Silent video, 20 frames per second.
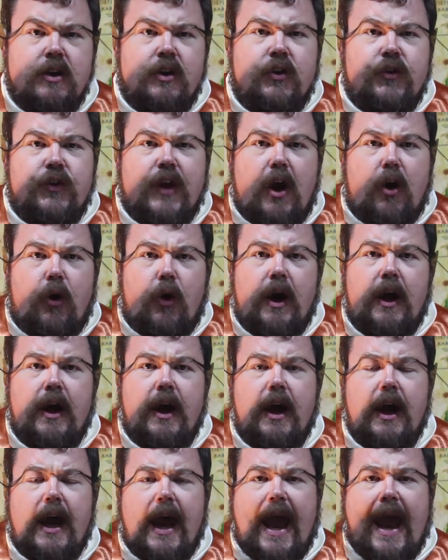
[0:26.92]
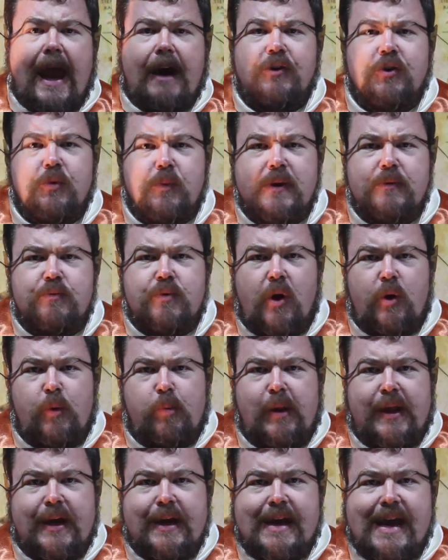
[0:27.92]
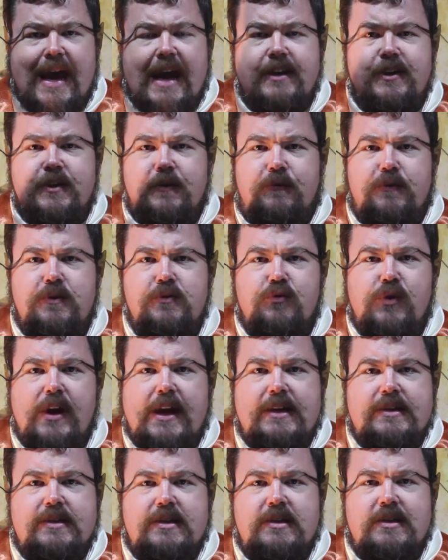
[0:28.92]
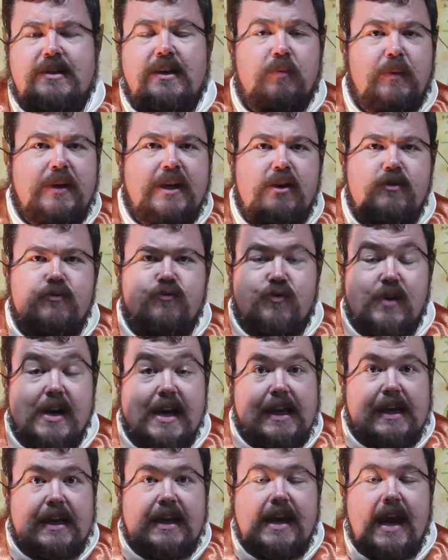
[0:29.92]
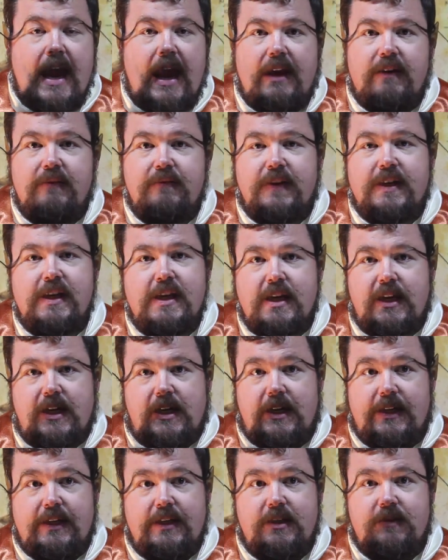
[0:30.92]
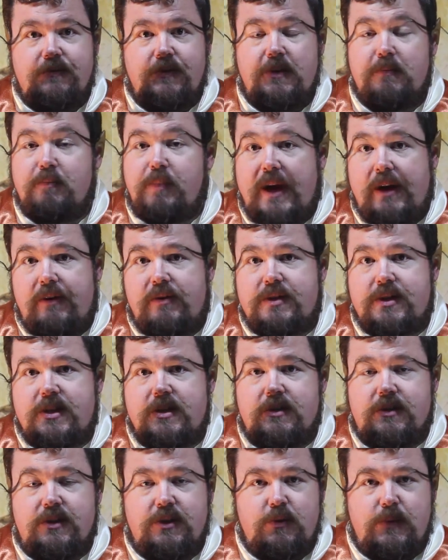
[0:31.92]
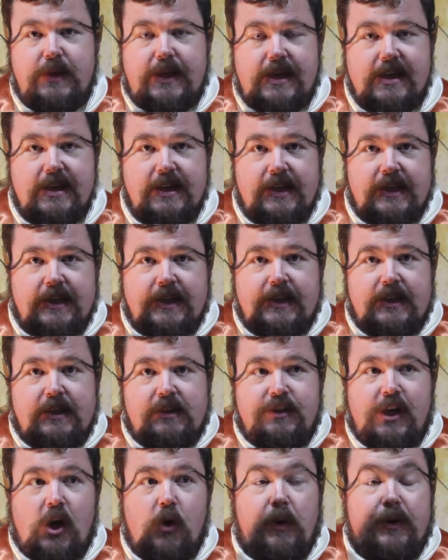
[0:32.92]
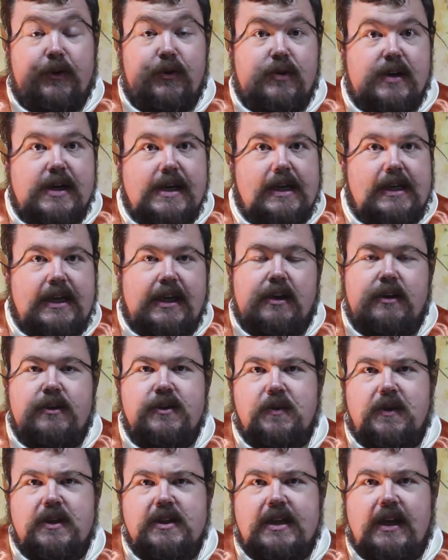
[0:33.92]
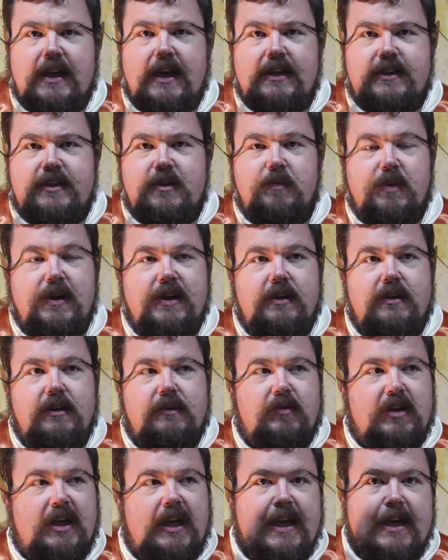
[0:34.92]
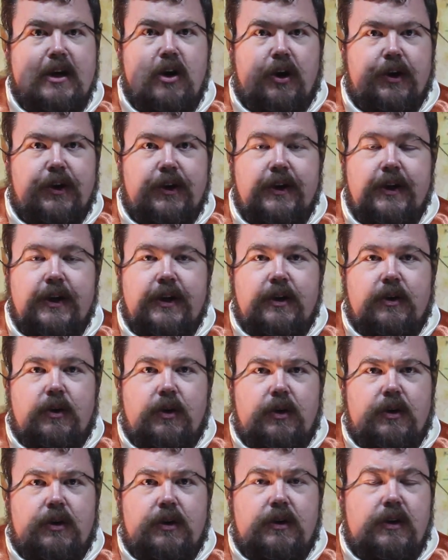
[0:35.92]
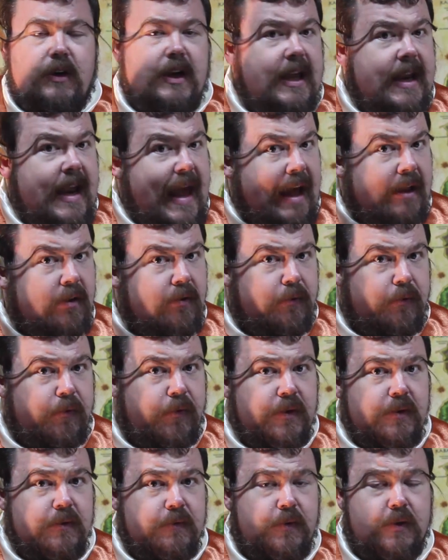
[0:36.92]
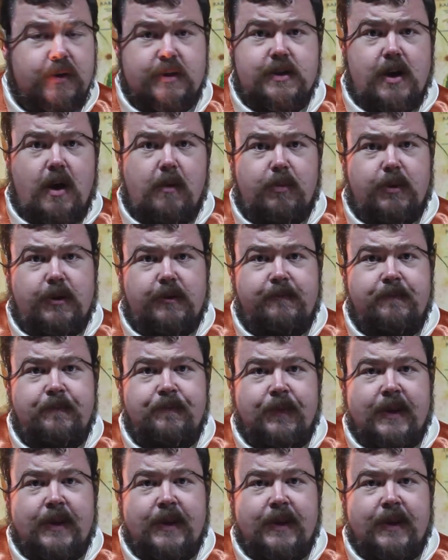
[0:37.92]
So, how do we roleplay a different race? We don't really have any kind of comparison, do we? No one really knows what it's like to be a Klingon or an elf, for example.